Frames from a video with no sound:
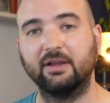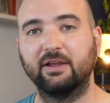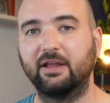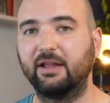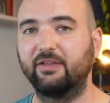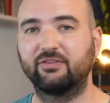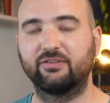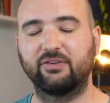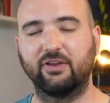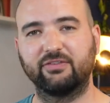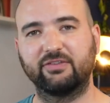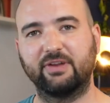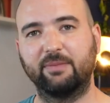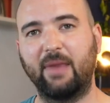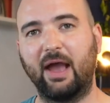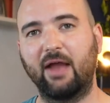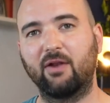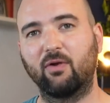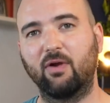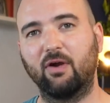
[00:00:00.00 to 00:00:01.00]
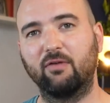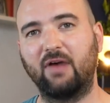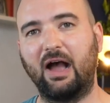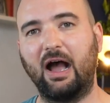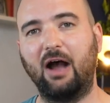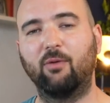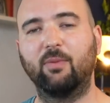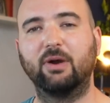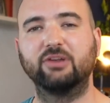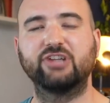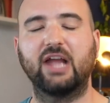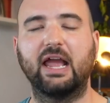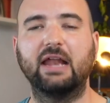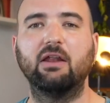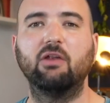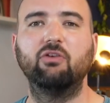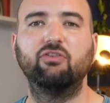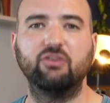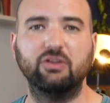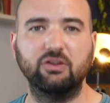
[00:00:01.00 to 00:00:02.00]
It's just a matter of how much
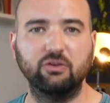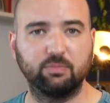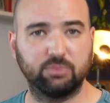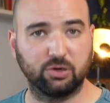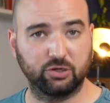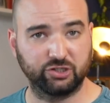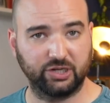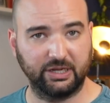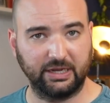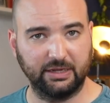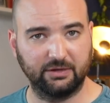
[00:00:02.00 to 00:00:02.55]
energy you're pushing